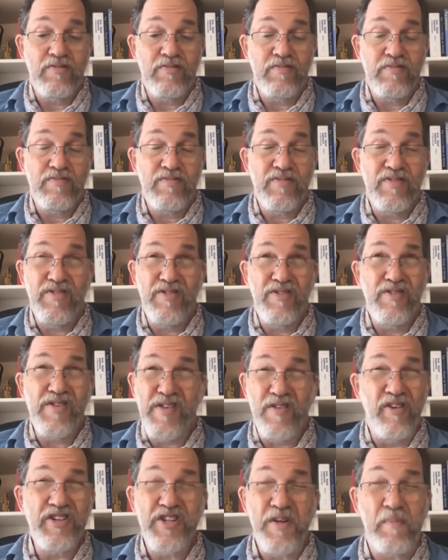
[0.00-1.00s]
you
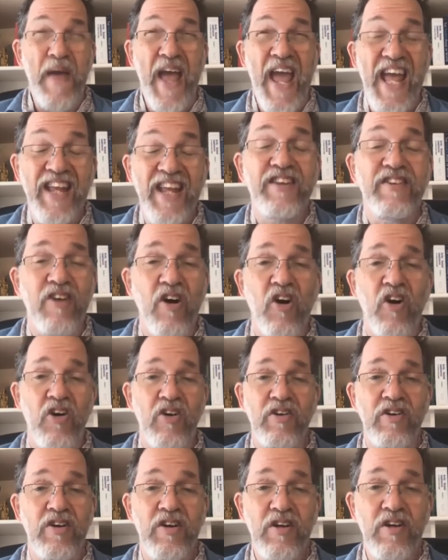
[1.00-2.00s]
sort of depend
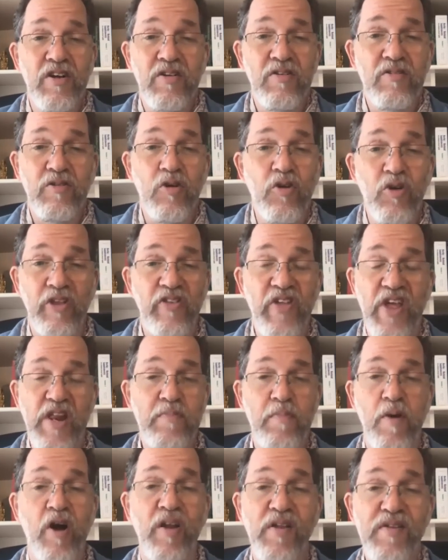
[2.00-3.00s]
on all of these
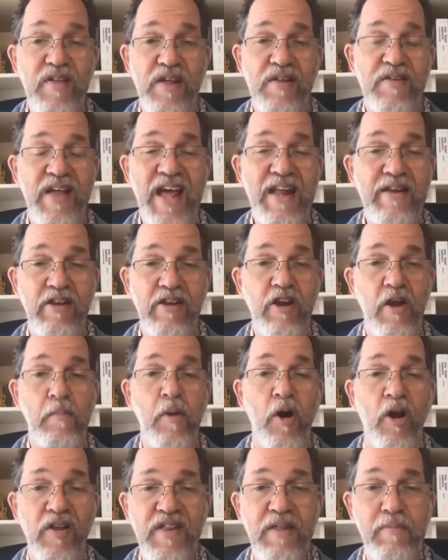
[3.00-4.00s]
policies, and
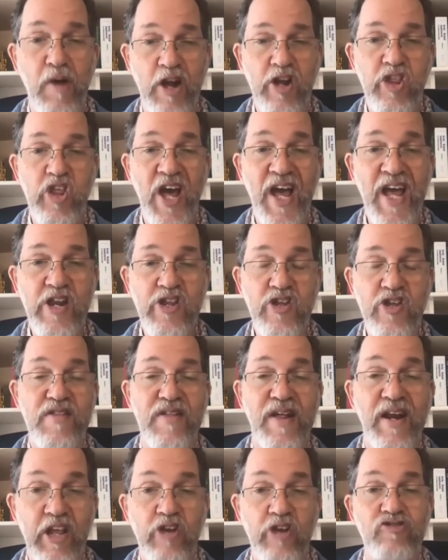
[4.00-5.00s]
policy might change and
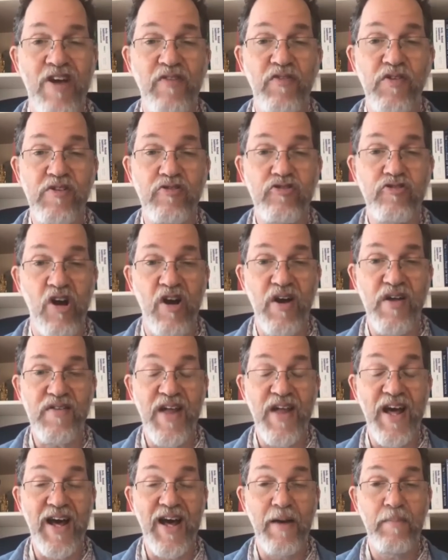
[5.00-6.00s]
suddenly travel dries
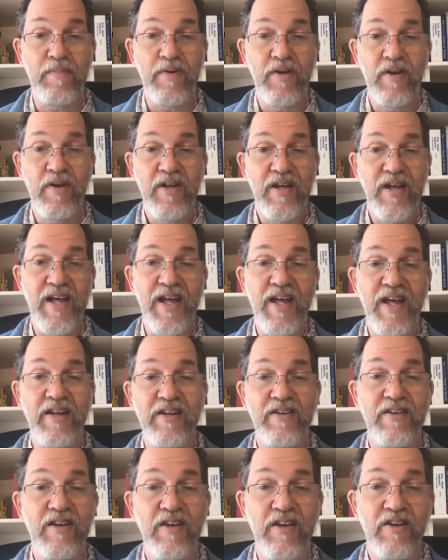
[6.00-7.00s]
up,
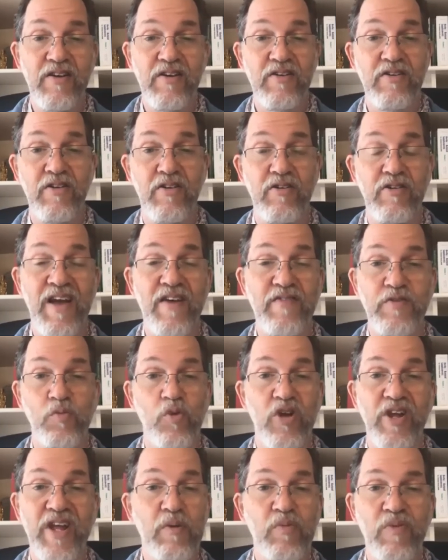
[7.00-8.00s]
and you have to
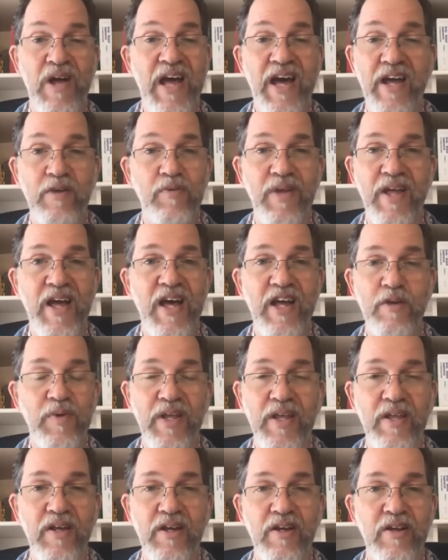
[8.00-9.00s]
work out how do
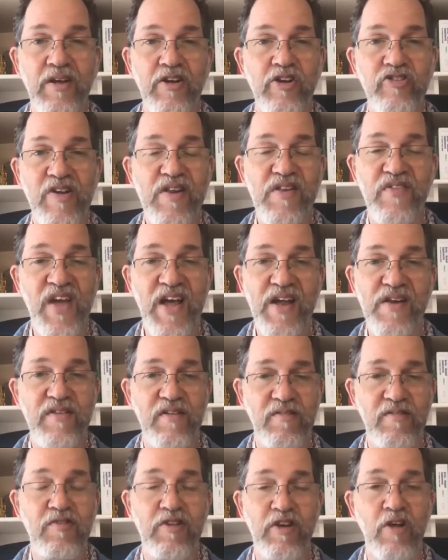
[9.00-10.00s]
we address that. So
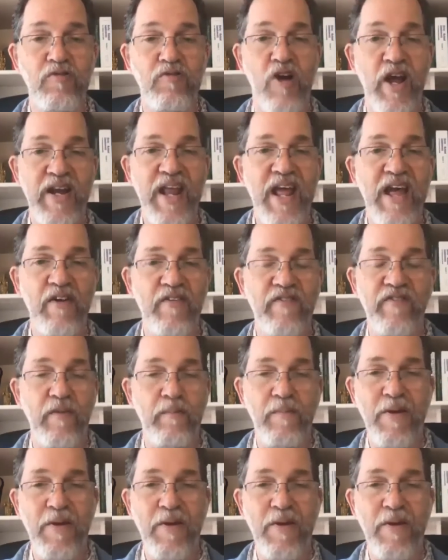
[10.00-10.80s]
right now, if people